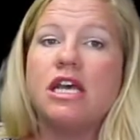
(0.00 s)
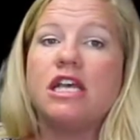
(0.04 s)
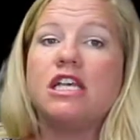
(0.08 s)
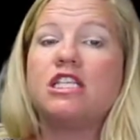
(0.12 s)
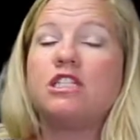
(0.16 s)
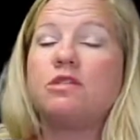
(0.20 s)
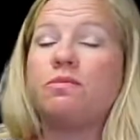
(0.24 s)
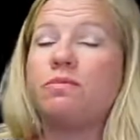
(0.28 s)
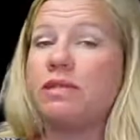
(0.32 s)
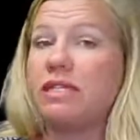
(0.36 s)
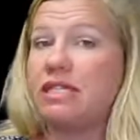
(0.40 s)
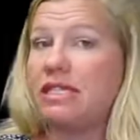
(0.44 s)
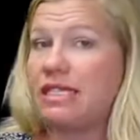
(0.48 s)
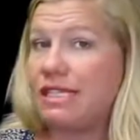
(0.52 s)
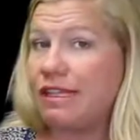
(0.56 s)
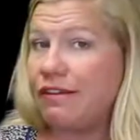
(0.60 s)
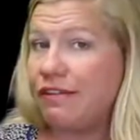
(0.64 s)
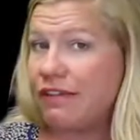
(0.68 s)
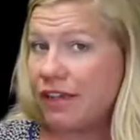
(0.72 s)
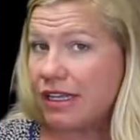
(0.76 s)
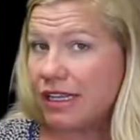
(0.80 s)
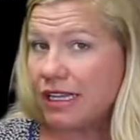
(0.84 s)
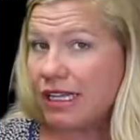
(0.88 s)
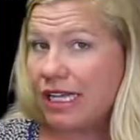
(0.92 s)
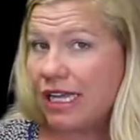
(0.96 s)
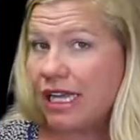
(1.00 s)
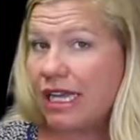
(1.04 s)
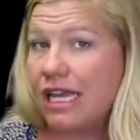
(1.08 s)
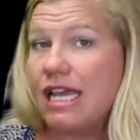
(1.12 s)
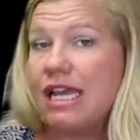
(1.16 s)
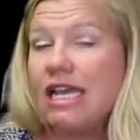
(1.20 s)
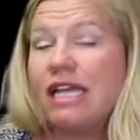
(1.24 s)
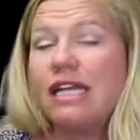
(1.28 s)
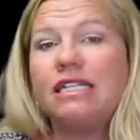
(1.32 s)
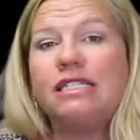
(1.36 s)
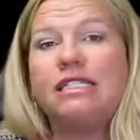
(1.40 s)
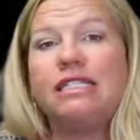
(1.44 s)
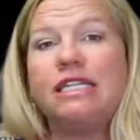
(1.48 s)
Specifically,
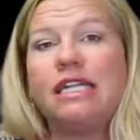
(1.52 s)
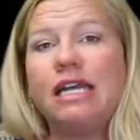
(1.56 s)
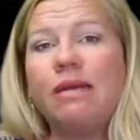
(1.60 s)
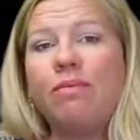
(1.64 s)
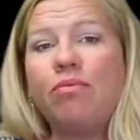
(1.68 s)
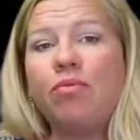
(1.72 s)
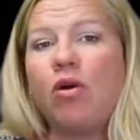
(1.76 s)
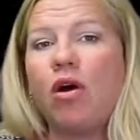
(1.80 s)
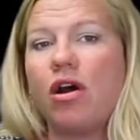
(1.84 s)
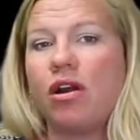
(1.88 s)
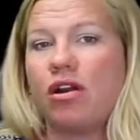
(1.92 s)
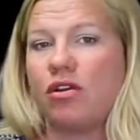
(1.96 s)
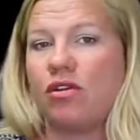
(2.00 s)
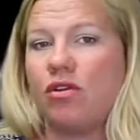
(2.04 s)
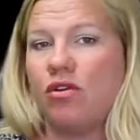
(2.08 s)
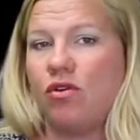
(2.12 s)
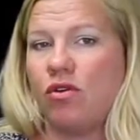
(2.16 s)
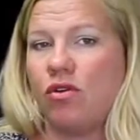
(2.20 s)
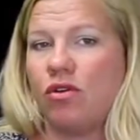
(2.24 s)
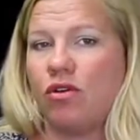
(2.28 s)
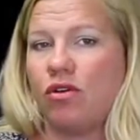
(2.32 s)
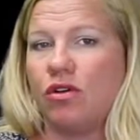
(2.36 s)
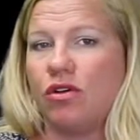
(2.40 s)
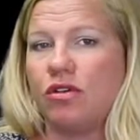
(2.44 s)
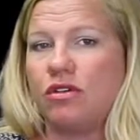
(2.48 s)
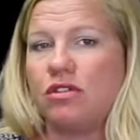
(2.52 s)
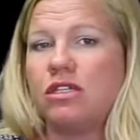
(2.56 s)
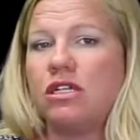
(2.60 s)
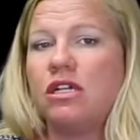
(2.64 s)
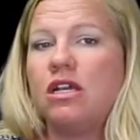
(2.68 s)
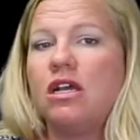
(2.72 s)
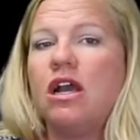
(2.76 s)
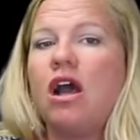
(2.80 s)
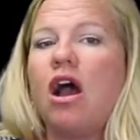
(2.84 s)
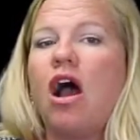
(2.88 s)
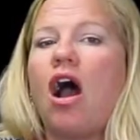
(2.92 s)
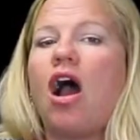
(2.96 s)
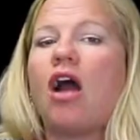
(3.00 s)
deep water corals
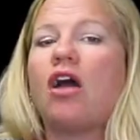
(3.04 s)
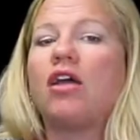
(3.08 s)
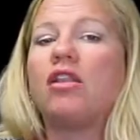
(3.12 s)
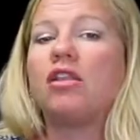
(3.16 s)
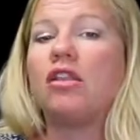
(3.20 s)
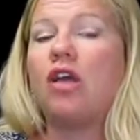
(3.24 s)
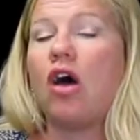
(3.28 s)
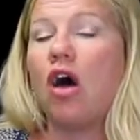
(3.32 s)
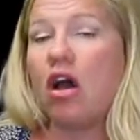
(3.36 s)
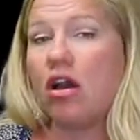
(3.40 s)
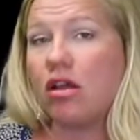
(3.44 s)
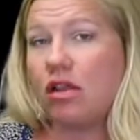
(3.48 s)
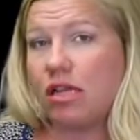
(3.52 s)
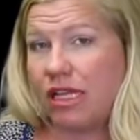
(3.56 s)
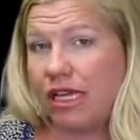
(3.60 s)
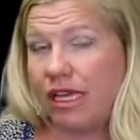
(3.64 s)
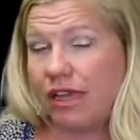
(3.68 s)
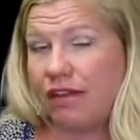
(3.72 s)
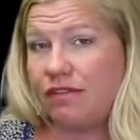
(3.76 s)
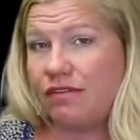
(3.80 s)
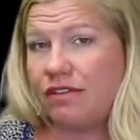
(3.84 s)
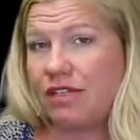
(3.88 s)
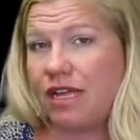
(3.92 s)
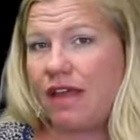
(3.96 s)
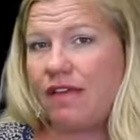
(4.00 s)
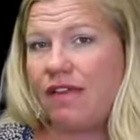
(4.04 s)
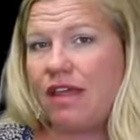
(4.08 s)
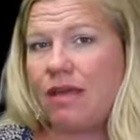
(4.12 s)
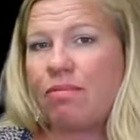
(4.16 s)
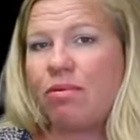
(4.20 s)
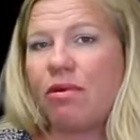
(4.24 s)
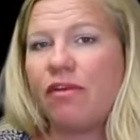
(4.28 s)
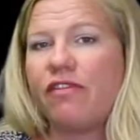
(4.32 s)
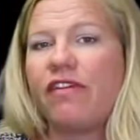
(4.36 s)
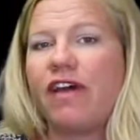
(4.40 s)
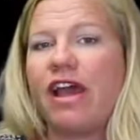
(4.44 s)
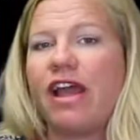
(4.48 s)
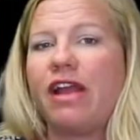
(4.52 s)
are long-lived and they
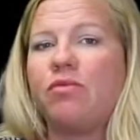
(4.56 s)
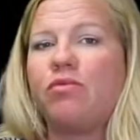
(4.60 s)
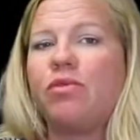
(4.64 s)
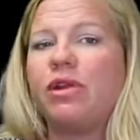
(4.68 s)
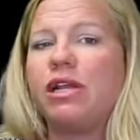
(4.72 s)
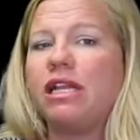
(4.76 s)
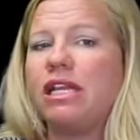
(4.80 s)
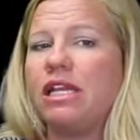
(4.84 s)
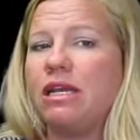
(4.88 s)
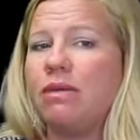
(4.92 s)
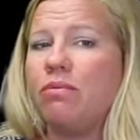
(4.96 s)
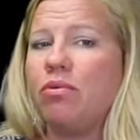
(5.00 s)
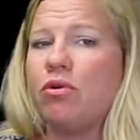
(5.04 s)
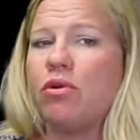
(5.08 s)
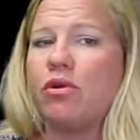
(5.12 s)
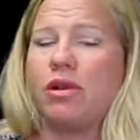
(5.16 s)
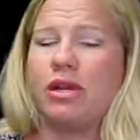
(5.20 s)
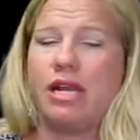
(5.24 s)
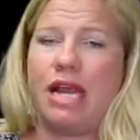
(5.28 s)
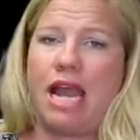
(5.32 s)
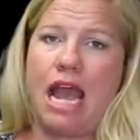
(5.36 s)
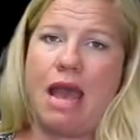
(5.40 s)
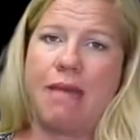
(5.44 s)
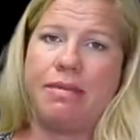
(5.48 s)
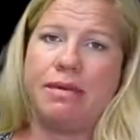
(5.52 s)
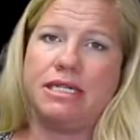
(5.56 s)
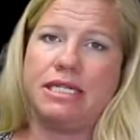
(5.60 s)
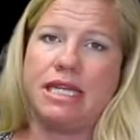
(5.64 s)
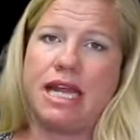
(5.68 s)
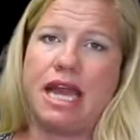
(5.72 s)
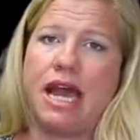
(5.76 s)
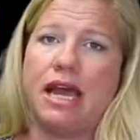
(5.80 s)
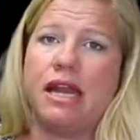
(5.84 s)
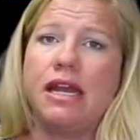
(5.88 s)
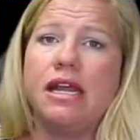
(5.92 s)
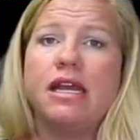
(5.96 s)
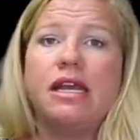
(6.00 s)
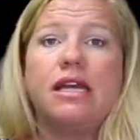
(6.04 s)
provide really important
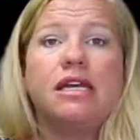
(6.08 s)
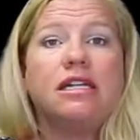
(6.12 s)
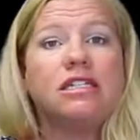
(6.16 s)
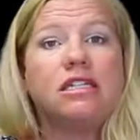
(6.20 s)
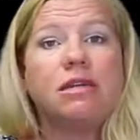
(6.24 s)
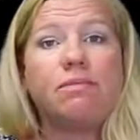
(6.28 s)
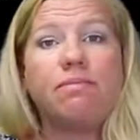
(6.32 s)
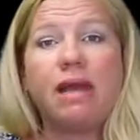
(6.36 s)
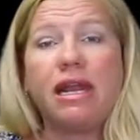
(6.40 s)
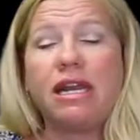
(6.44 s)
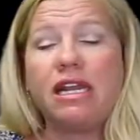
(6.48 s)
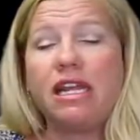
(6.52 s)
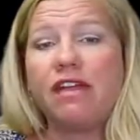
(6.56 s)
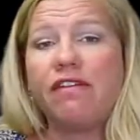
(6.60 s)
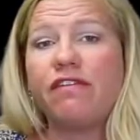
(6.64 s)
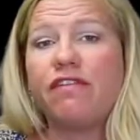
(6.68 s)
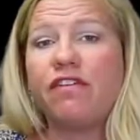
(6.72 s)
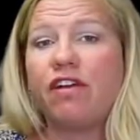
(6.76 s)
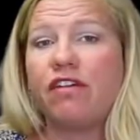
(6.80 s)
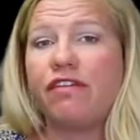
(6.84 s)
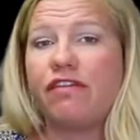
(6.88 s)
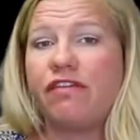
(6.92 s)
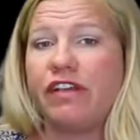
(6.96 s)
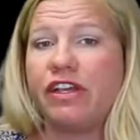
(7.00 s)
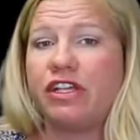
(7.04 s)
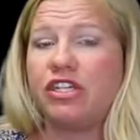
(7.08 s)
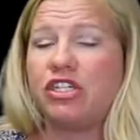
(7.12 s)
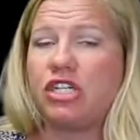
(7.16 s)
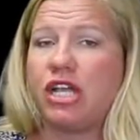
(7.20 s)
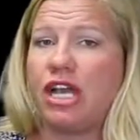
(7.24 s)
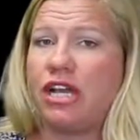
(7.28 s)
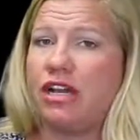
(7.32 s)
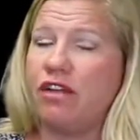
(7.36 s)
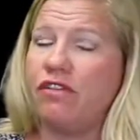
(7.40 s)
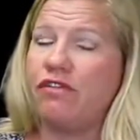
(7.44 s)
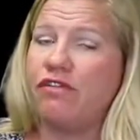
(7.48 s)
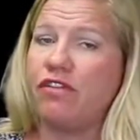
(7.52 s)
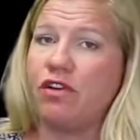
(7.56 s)
habitat to many of our fish
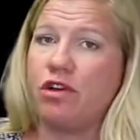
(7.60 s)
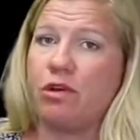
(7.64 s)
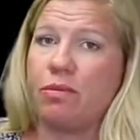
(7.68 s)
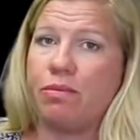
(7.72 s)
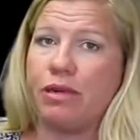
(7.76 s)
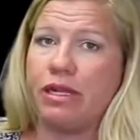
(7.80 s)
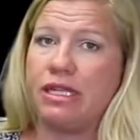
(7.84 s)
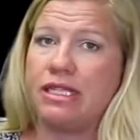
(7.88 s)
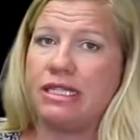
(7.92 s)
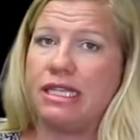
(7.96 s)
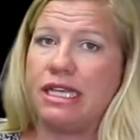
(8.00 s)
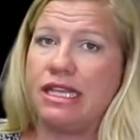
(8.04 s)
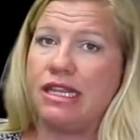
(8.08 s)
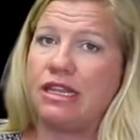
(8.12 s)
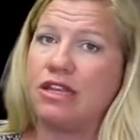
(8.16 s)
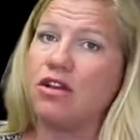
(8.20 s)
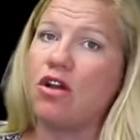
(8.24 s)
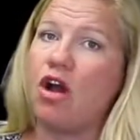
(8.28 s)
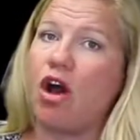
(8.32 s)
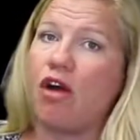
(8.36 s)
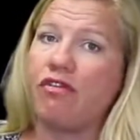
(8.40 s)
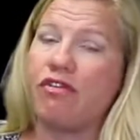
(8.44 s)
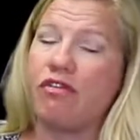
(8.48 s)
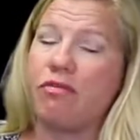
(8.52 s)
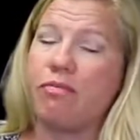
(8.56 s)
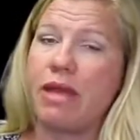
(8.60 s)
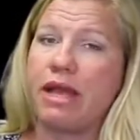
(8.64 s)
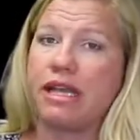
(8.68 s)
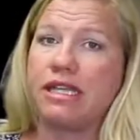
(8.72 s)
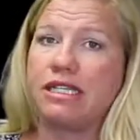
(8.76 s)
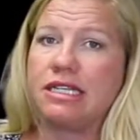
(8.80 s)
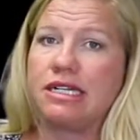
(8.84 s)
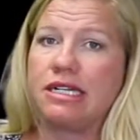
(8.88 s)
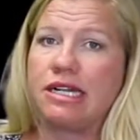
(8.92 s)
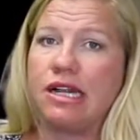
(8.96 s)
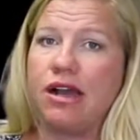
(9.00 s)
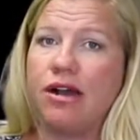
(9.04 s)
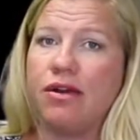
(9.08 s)
and invertebrates in the Gulf of
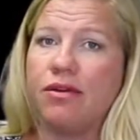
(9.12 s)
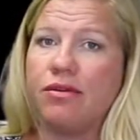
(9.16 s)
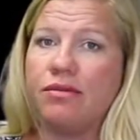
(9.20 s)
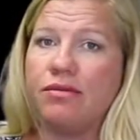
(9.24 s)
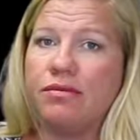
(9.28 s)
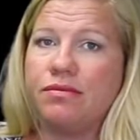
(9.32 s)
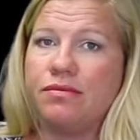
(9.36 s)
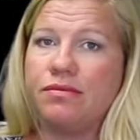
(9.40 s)
Mexico.